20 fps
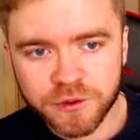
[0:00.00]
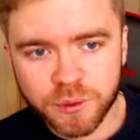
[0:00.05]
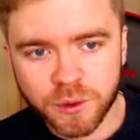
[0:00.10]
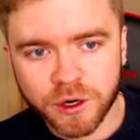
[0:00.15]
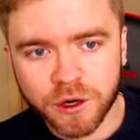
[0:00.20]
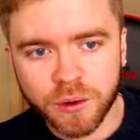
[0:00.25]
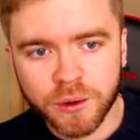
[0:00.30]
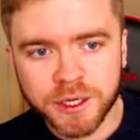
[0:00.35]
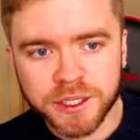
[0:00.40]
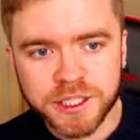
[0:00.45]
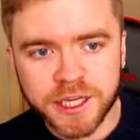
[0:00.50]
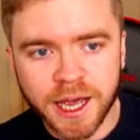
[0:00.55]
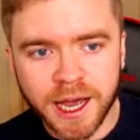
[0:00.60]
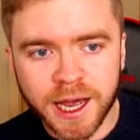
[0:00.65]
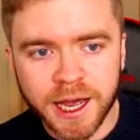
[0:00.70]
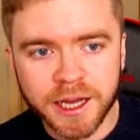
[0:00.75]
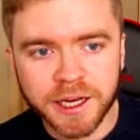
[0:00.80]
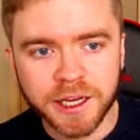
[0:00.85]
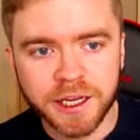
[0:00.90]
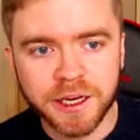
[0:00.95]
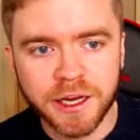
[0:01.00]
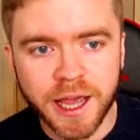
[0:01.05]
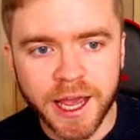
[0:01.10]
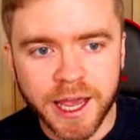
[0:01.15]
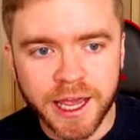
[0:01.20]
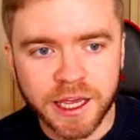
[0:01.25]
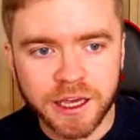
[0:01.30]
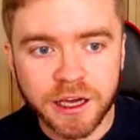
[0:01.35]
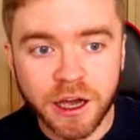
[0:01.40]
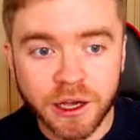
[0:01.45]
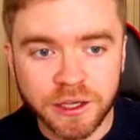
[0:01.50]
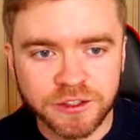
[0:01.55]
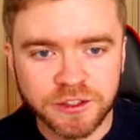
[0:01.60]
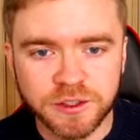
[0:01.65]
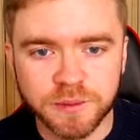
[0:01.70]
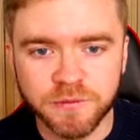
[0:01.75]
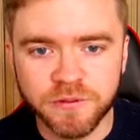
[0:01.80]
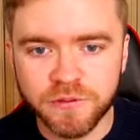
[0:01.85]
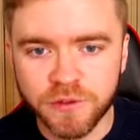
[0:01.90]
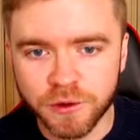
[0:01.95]
we're going to add in a
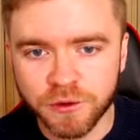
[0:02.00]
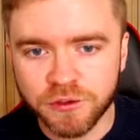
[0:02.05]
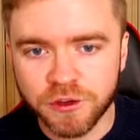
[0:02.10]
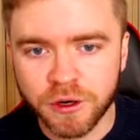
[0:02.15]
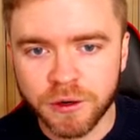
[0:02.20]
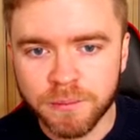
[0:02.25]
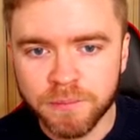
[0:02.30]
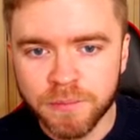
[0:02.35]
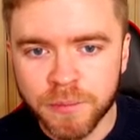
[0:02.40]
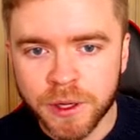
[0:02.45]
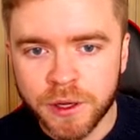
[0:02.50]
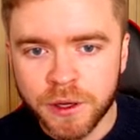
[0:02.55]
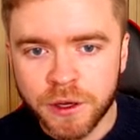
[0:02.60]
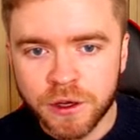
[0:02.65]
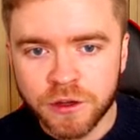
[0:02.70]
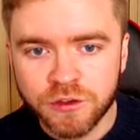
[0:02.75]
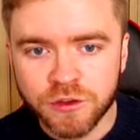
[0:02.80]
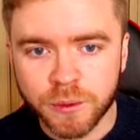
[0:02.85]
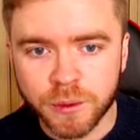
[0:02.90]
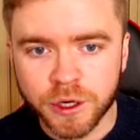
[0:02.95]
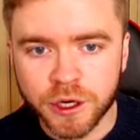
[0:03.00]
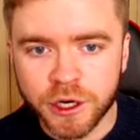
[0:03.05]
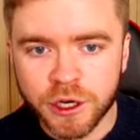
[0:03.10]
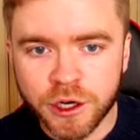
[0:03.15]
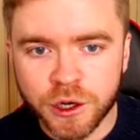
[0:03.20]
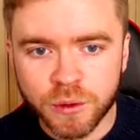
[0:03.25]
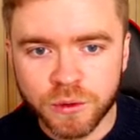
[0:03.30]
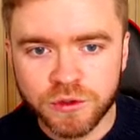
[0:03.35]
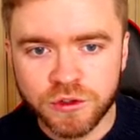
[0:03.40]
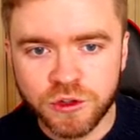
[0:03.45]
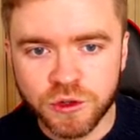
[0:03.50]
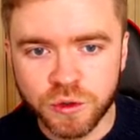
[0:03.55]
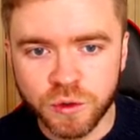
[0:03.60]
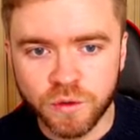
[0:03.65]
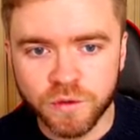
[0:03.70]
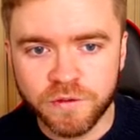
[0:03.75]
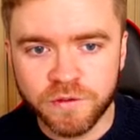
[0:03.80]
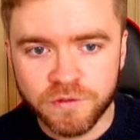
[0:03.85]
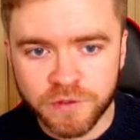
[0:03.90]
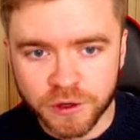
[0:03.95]
custom filter. So we're going to go
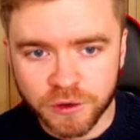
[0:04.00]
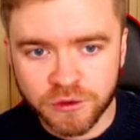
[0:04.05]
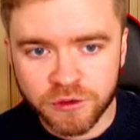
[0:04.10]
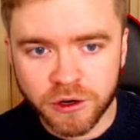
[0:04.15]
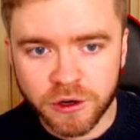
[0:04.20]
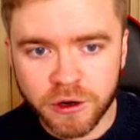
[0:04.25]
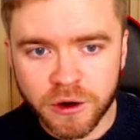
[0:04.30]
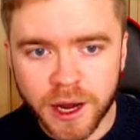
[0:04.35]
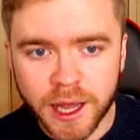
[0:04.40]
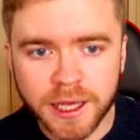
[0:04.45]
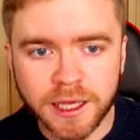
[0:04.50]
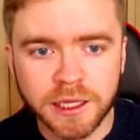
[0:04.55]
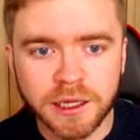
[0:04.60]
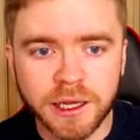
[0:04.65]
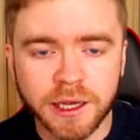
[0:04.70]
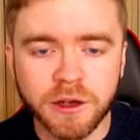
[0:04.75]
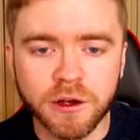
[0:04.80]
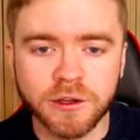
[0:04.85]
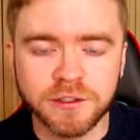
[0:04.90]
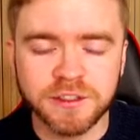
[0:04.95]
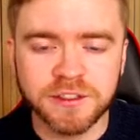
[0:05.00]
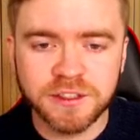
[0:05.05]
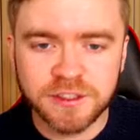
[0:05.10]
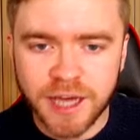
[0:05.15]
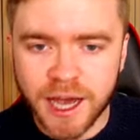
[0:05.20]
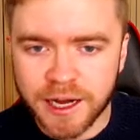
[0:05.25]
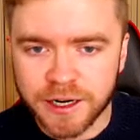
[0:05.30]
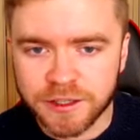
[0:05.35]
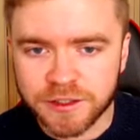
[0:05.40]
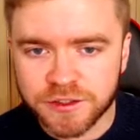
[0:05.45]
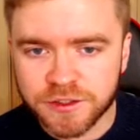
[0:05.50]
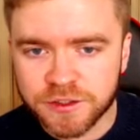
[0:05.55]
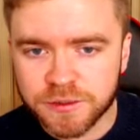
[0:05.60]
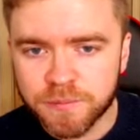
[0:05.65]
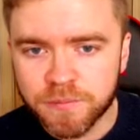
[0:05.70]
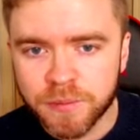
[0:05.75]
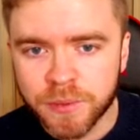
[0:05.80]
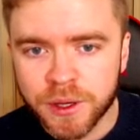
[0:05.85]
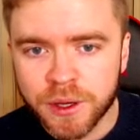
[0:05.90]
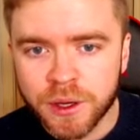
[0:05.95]
to Filter and click on Status.
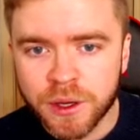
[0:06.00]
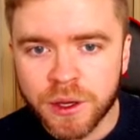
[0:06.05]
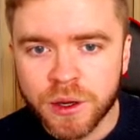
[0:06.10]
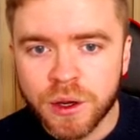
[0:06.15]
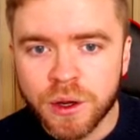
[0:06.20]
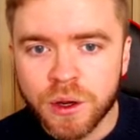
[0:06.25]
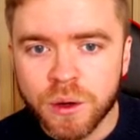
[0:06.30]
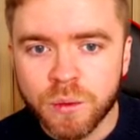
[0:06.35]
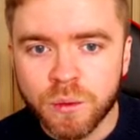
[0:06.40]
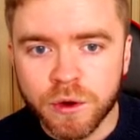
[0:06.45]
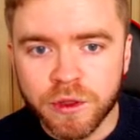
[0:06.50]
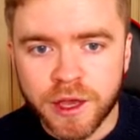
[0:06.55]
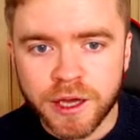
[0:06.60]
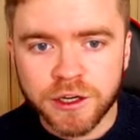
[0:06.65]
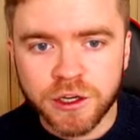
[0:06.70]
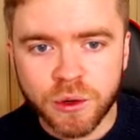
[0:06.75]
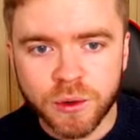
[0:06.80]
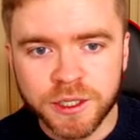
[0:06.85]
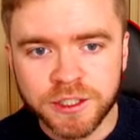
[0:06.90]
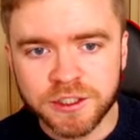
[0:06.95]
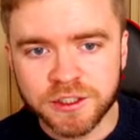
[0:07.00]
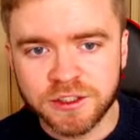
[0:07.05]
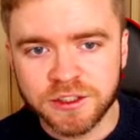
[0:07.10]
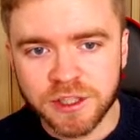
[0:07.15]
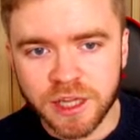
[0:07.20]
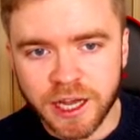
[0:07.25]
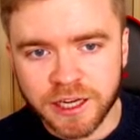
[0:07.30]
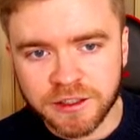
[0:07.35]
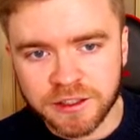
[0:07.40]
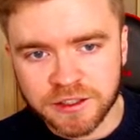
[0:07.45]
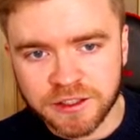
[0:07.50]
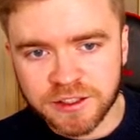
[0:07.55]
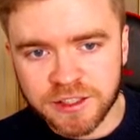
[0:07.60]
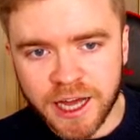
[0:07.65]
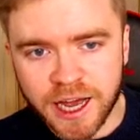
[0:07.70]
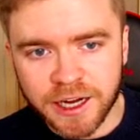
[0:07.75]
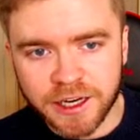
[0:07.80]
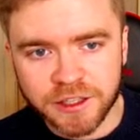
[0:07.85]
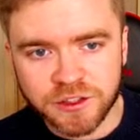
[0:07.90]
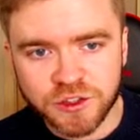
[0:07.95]
We're then going to select the
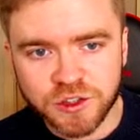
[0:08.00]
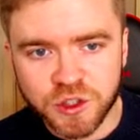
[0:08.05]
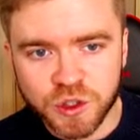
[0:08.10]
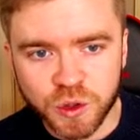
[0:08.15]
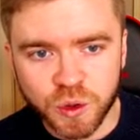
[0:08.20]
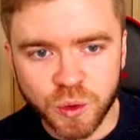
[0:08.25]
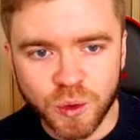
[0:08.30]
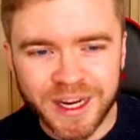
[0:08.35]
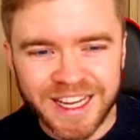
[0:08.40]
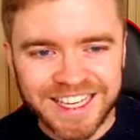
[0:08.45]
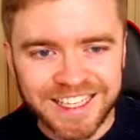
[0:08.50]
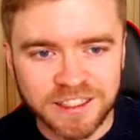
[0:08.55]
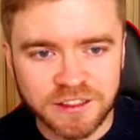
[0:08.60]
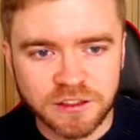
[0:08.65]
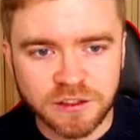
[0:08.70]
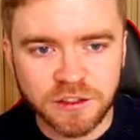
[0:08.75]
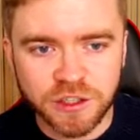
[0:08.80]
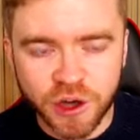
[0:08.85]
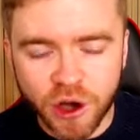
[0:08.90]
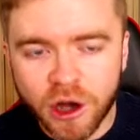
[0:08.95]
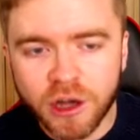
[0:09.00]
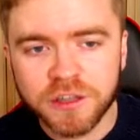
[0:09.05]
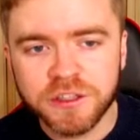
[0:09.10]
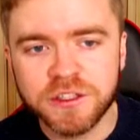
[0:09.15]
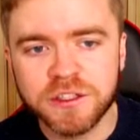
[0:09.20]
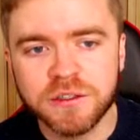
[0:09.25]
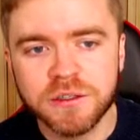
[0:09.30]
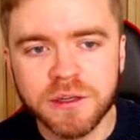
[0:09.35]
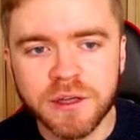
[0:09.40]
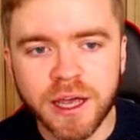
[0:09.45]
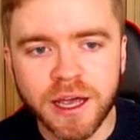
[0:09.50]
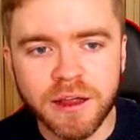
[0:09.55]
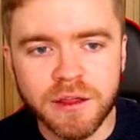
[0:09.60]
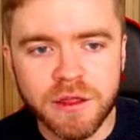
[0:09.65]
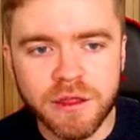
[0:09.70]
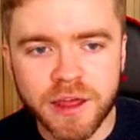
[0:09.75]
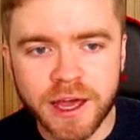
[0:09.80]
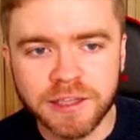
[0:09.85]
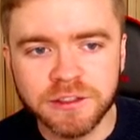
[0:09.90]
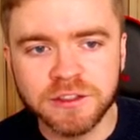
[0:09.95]
status to Is Not, and then